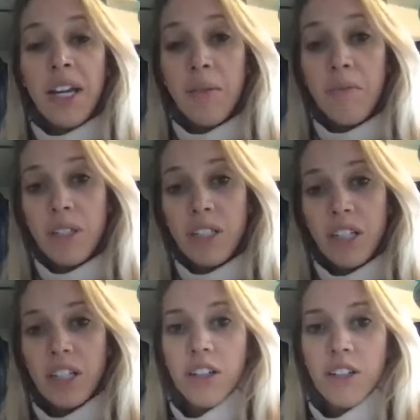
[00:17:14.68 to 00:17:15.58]
in
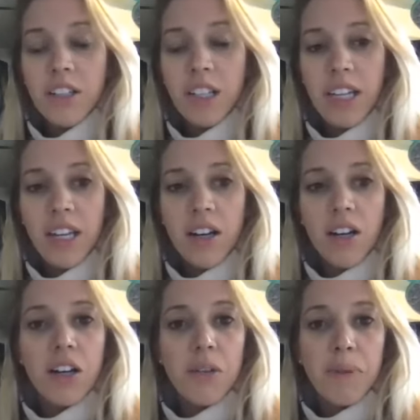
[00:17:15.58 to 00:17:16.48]
particularly
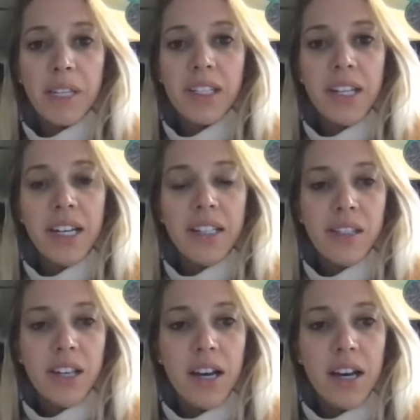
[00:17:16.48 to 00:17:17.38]
our business,
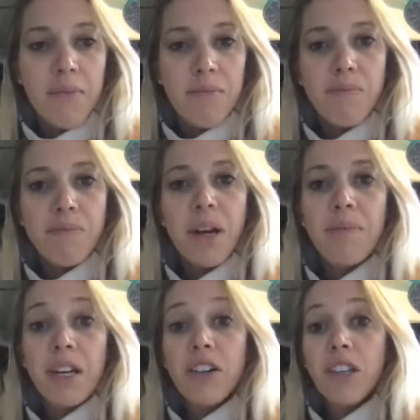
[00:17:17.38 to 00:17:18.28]

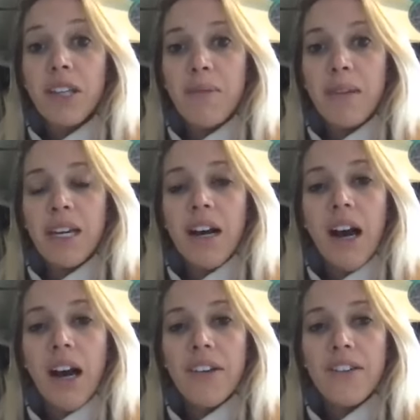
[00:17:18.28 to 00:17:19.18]
primarily
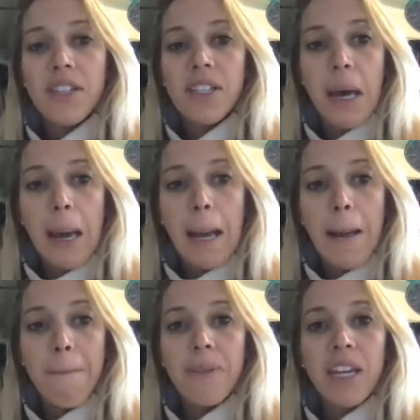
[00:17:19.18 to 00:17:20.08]
because
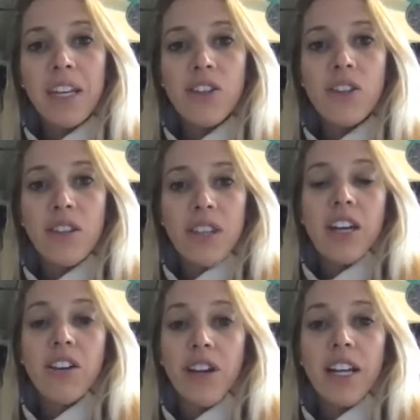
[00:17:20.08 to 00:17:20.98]

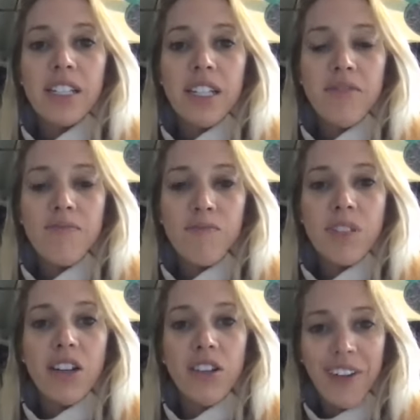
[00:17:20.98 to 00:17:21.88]
they're renting
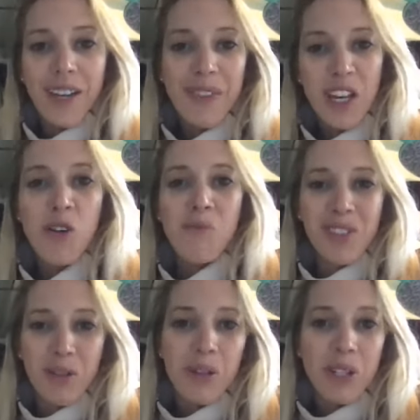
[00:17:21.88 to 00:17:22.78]
single family homes
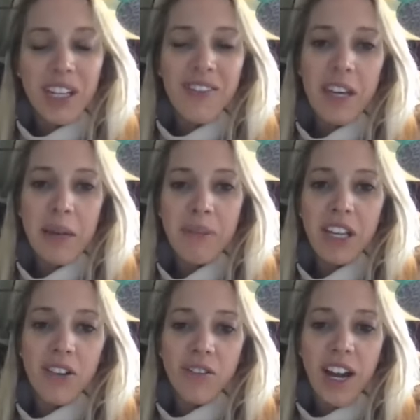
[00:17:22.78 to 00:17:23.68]
or multifamily
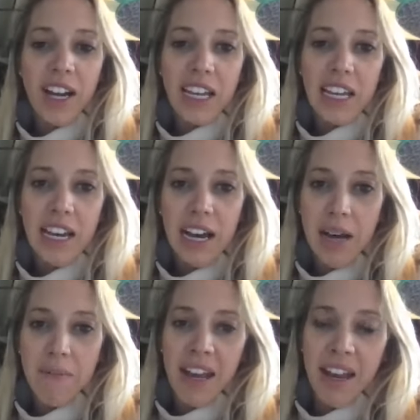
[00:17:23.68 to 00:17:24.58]
already,
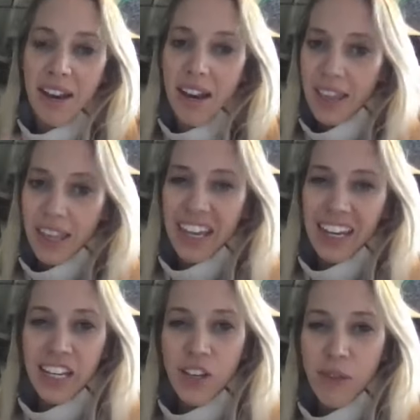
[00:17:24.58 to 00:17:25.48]
and the
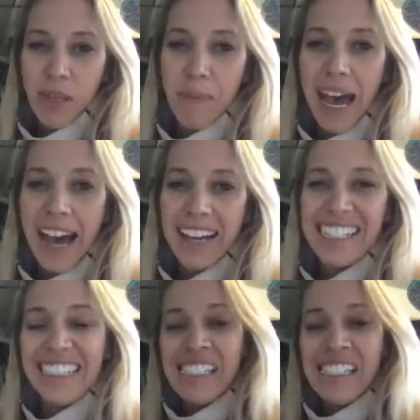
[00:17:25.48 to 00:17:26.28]
ADU in the back.